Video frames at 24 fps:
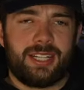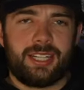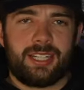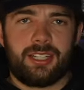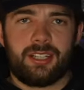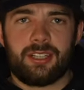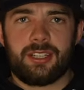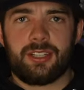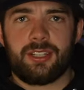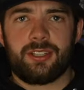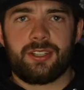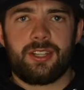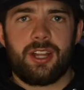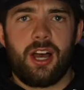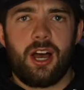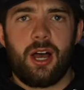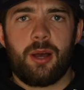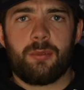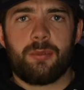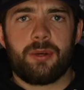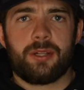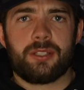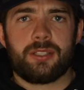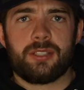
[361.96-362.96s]
like a little
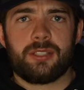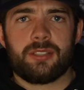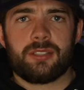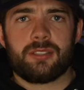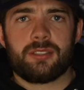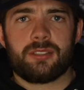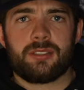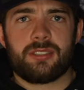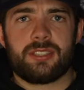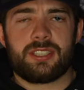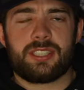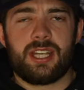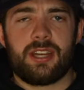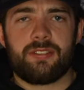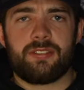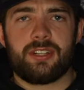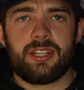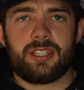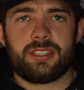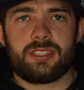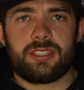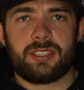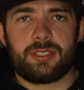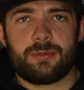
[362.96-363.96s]
knob on the
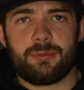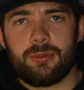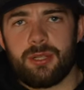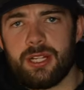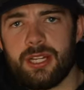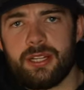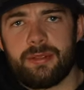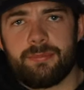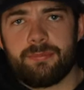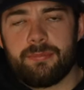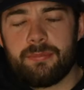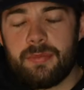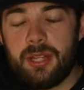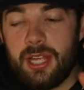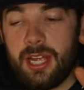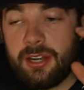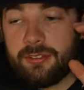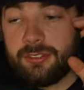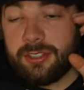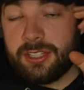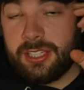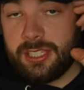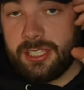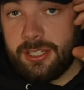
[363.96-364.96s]
seven S display.
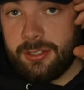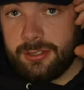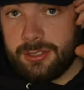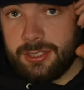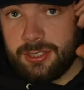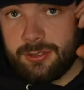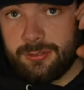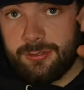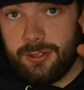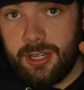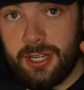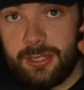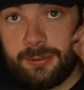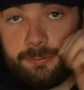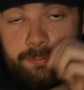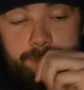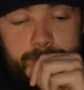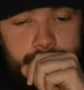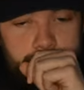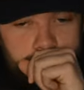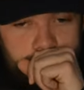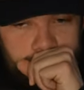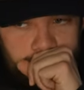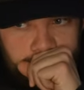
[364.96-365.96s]
Everything else is fine.
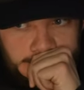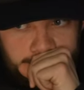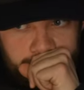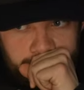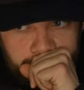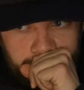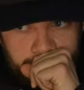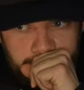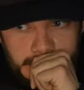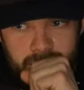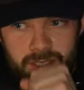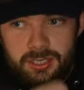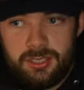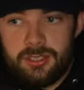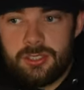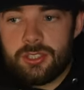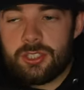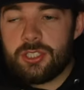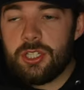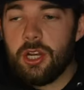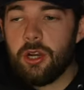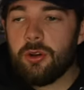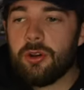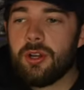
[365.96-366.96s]

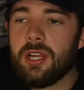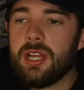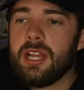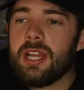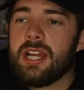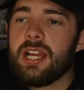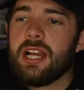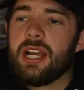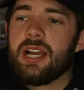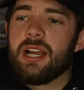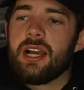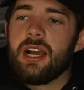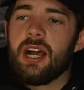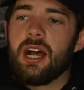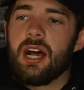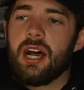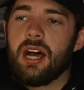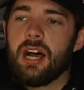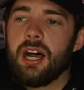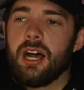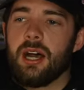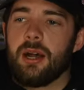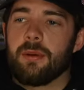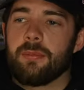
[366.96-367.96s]
So,
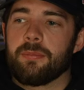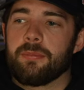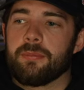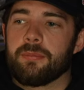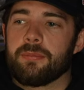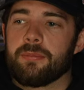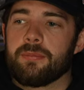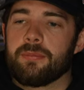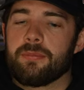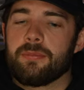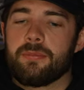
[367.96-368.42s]
um,